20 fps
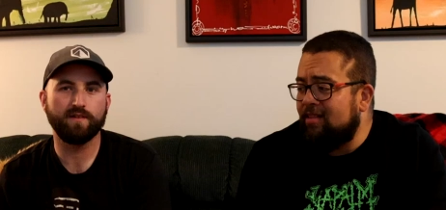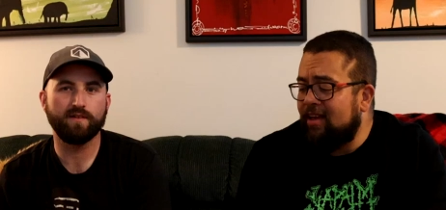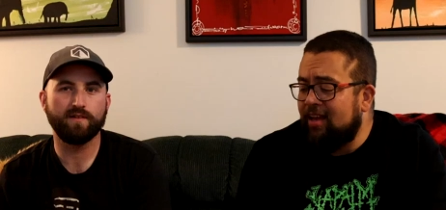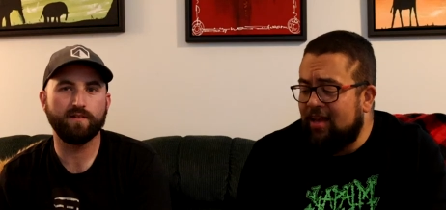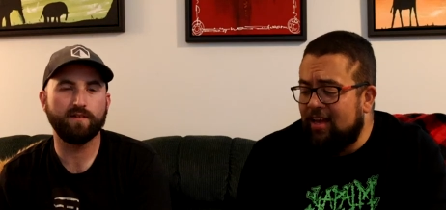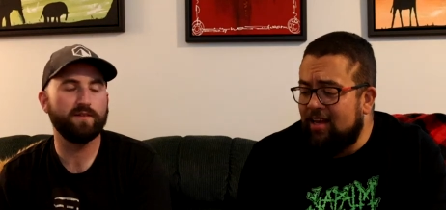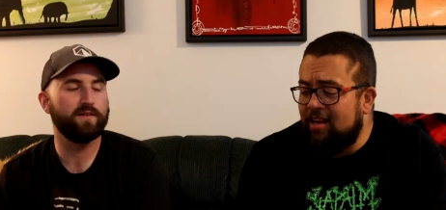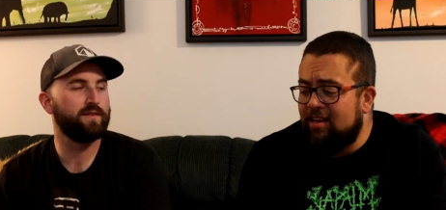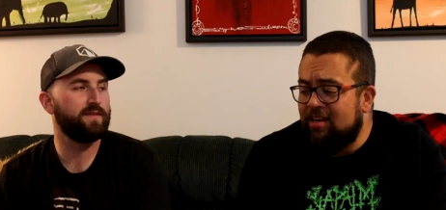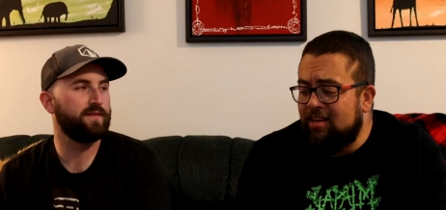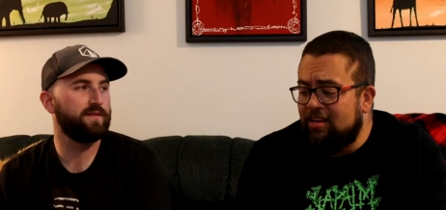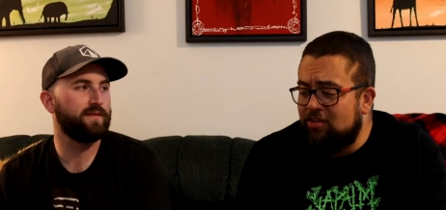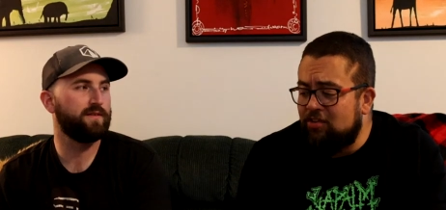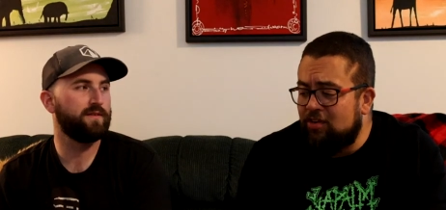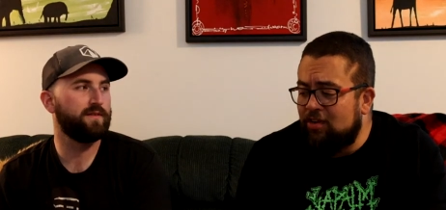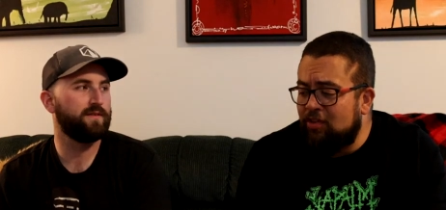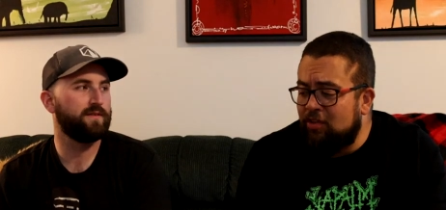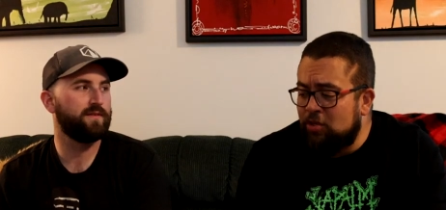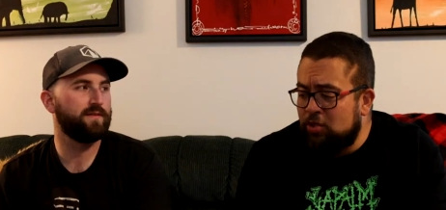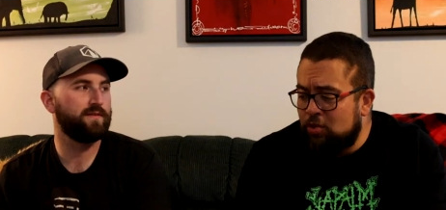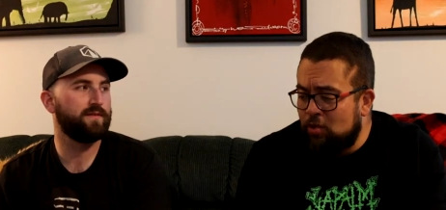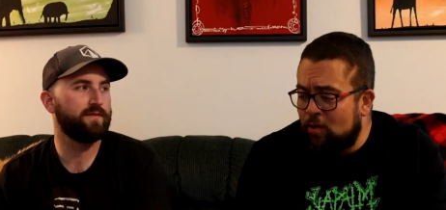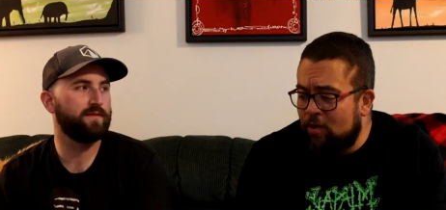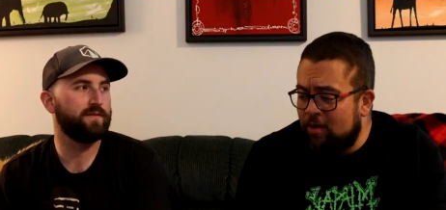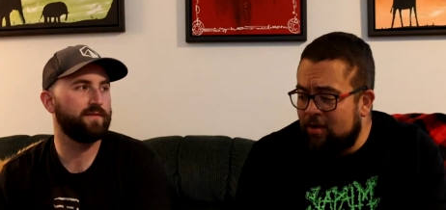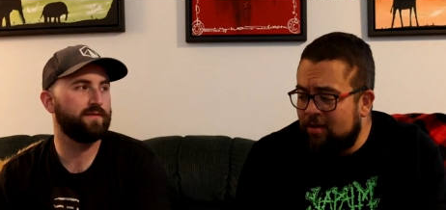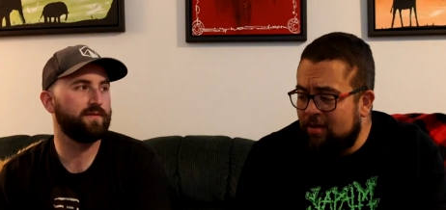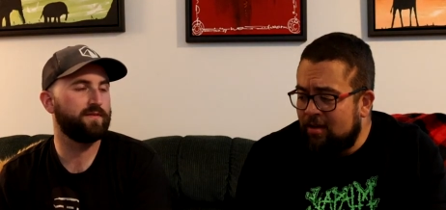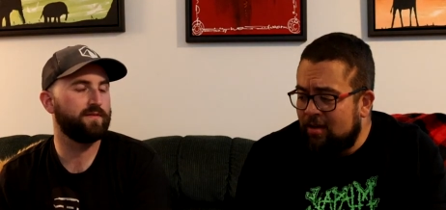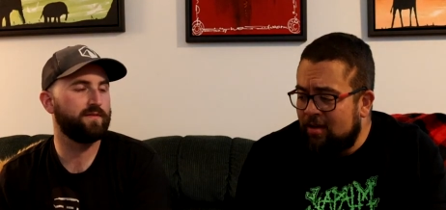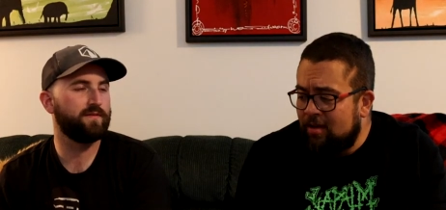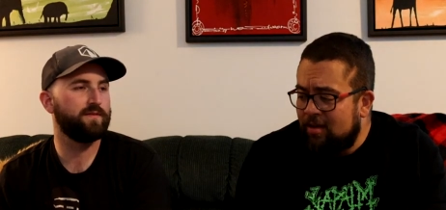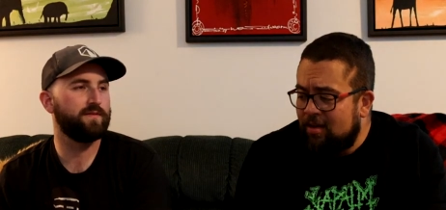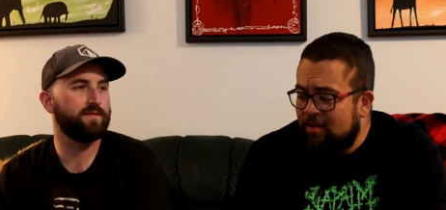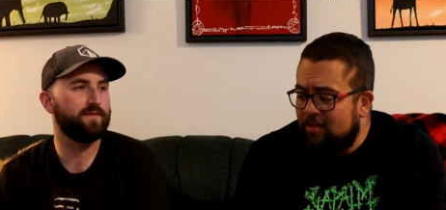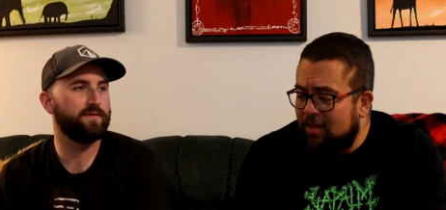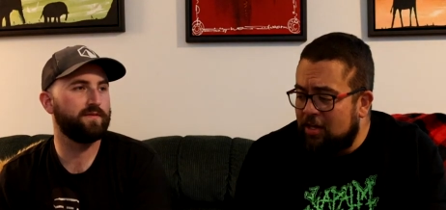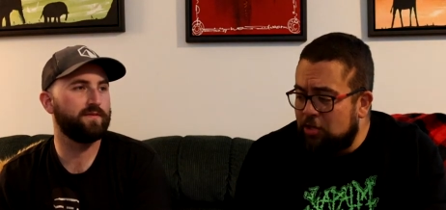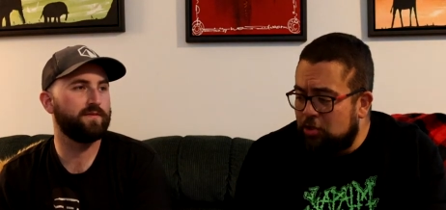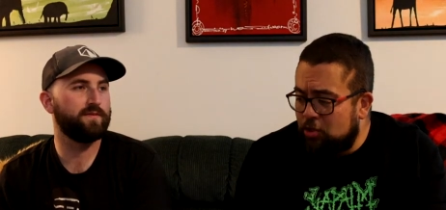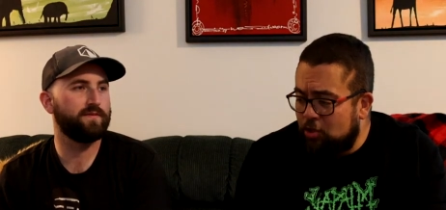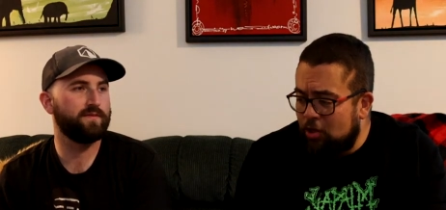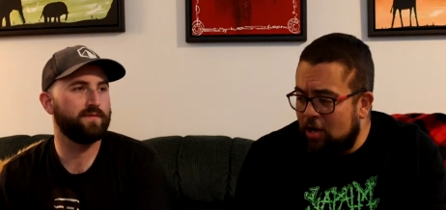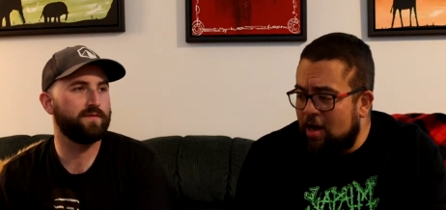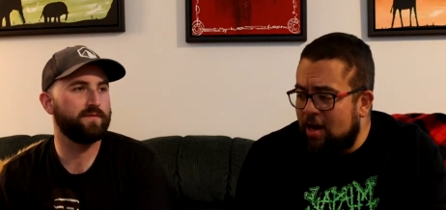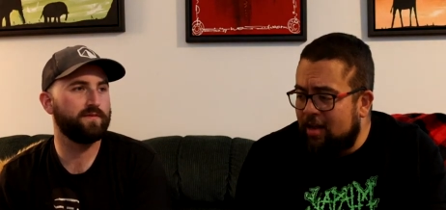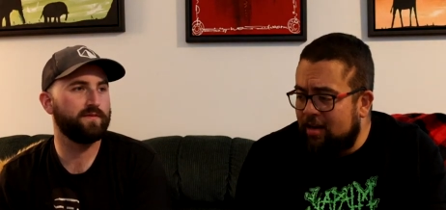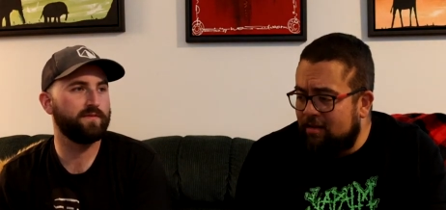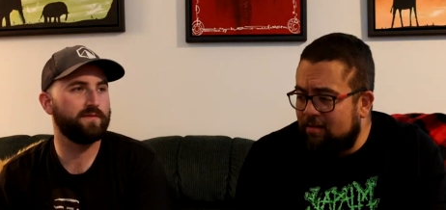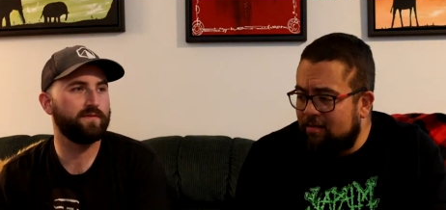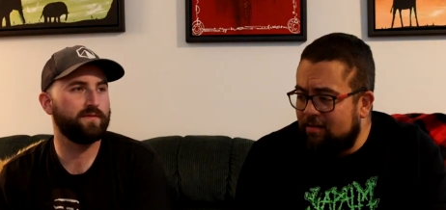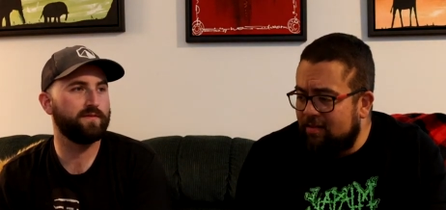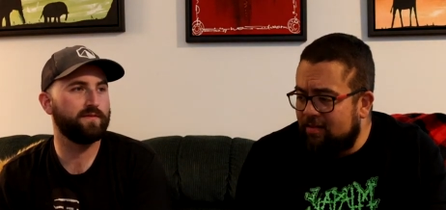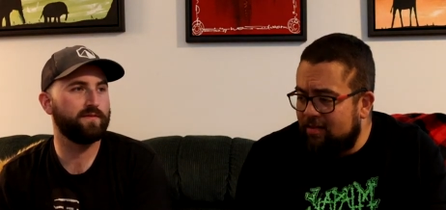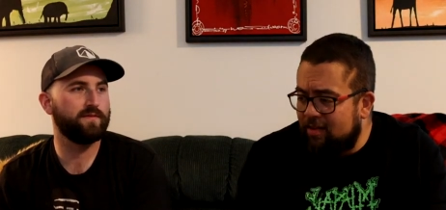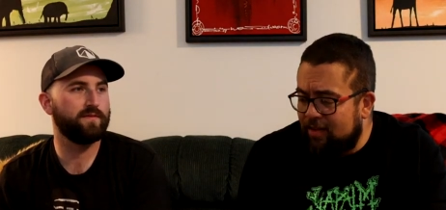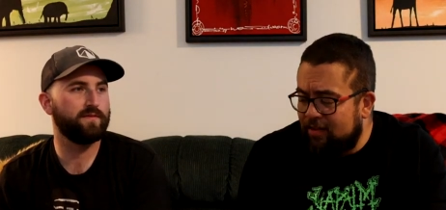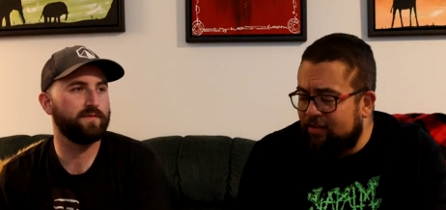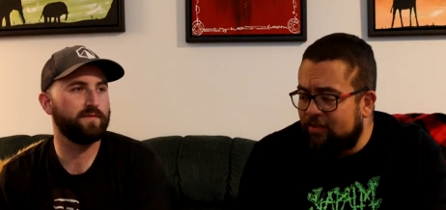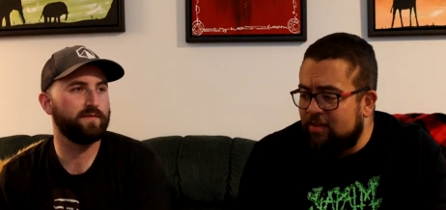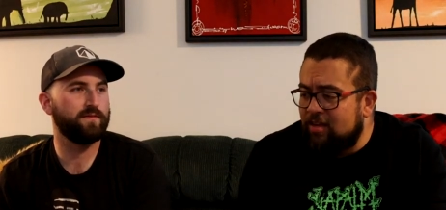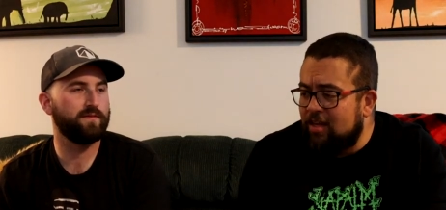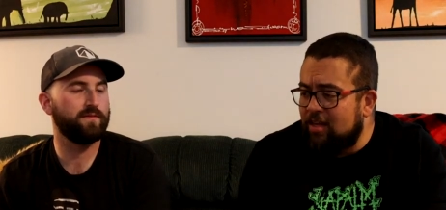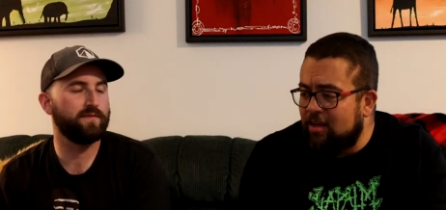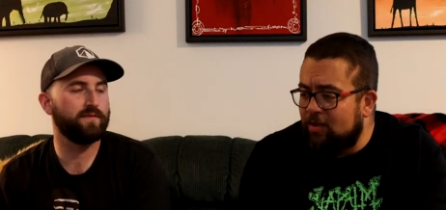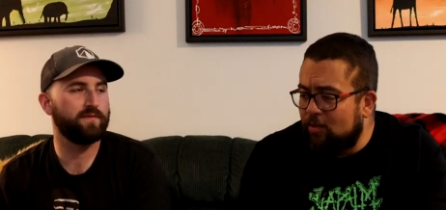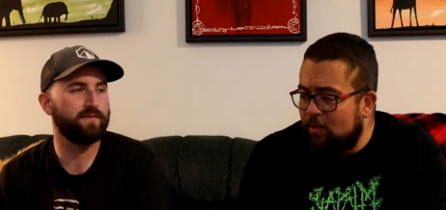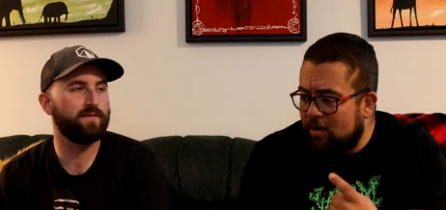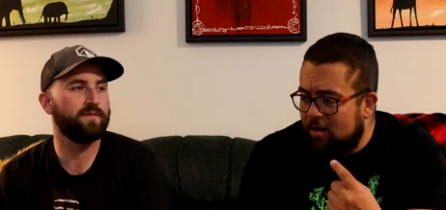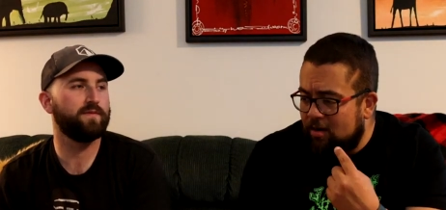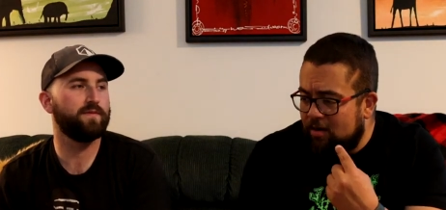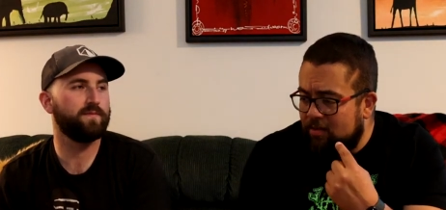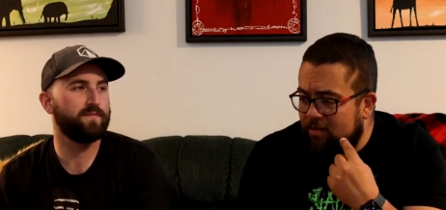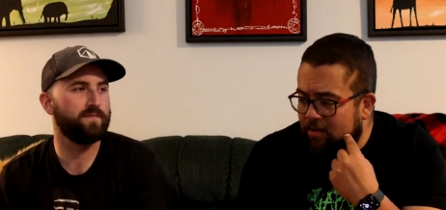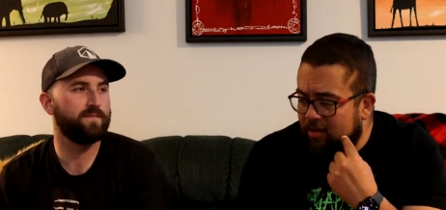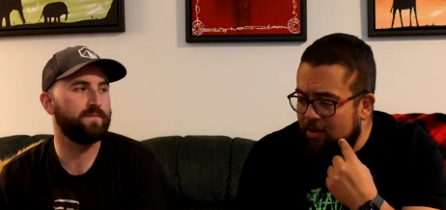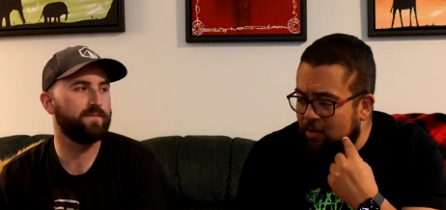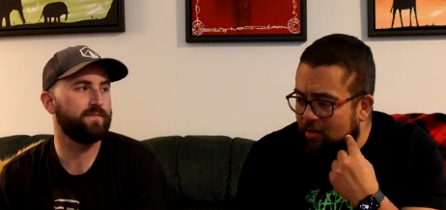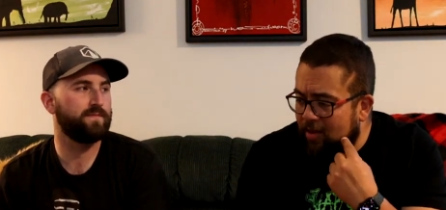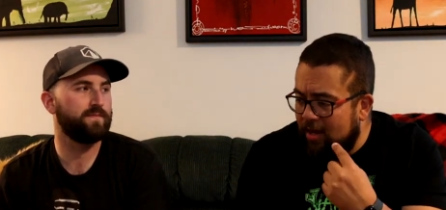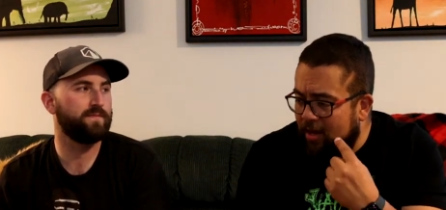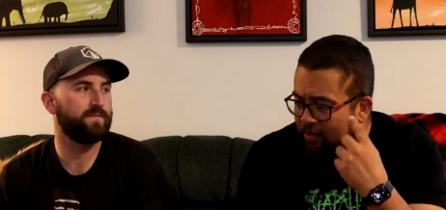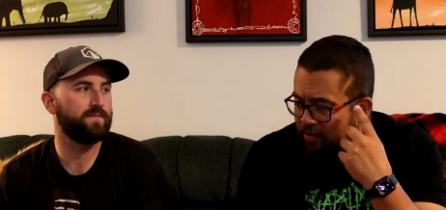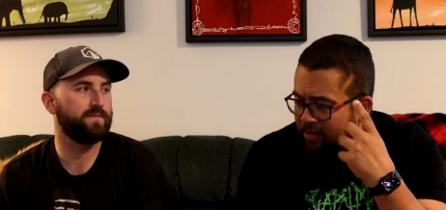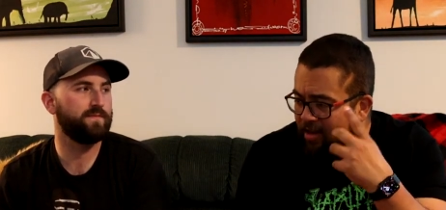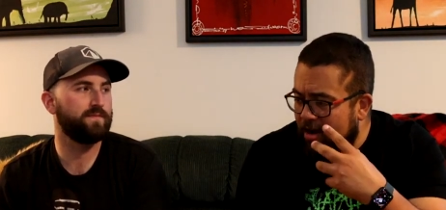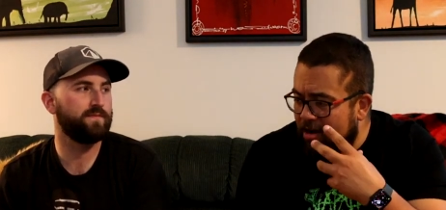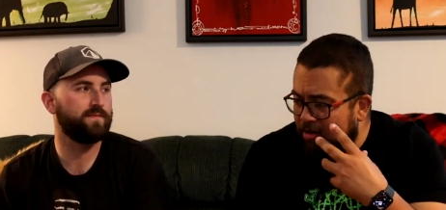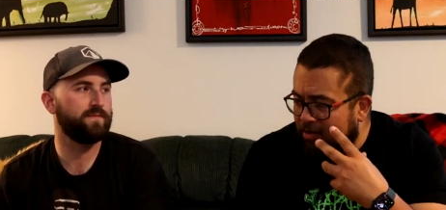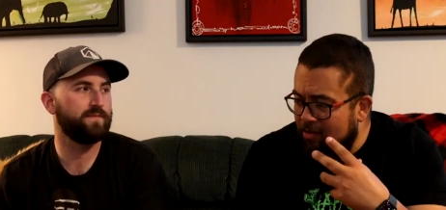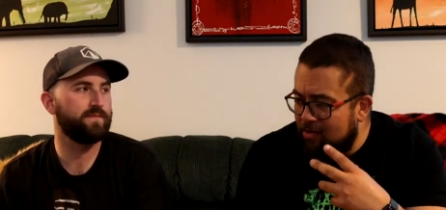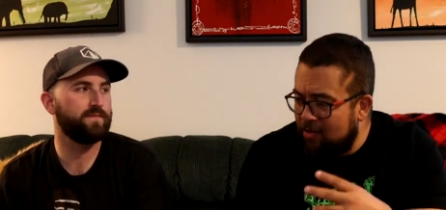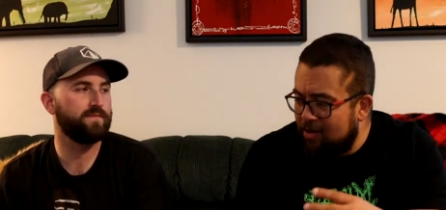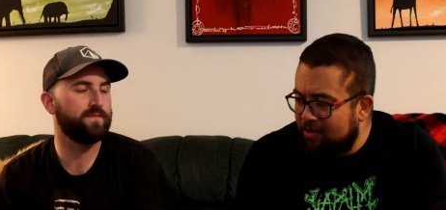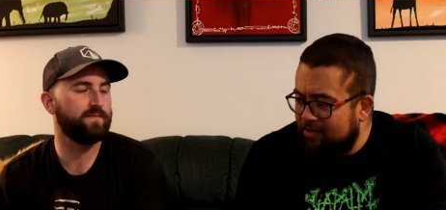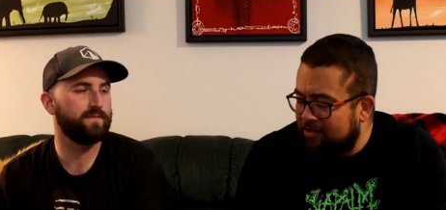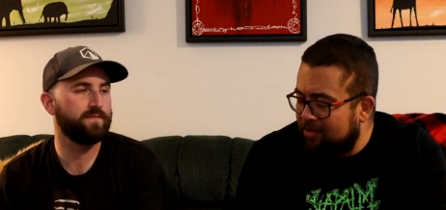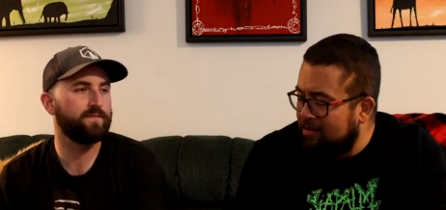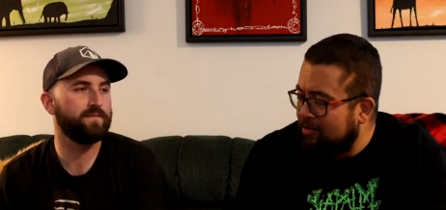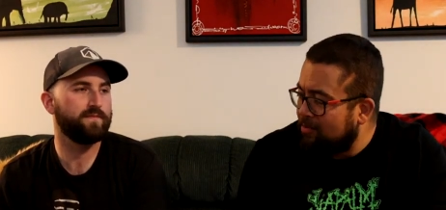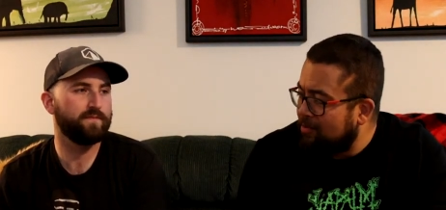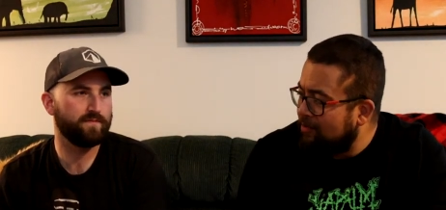Speaker 1: Like in addition to the short, they shot a scene where Leigh Whannell's character wears the